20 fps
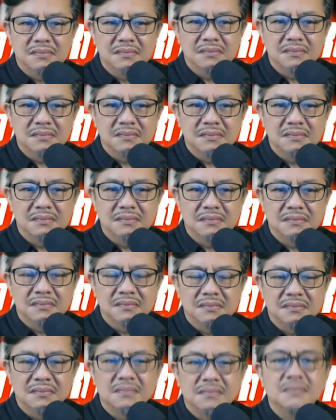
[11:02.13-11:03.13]

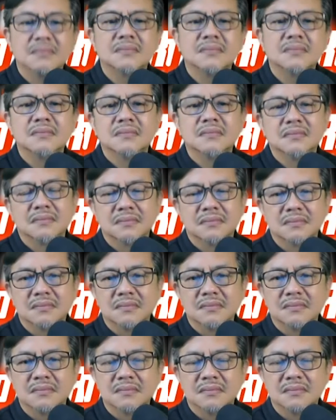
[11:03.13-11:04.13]

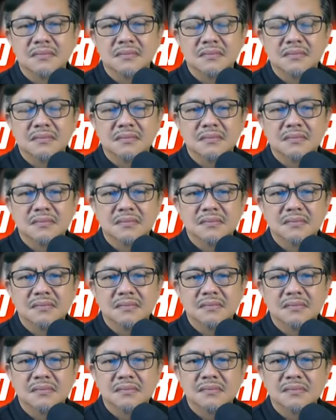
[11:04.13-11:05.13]

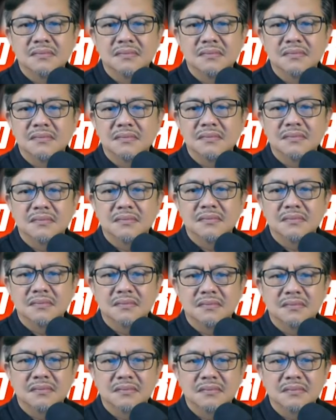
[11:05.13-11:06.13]

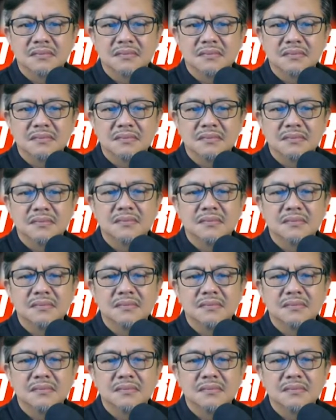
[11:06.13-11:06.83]
(not speaking)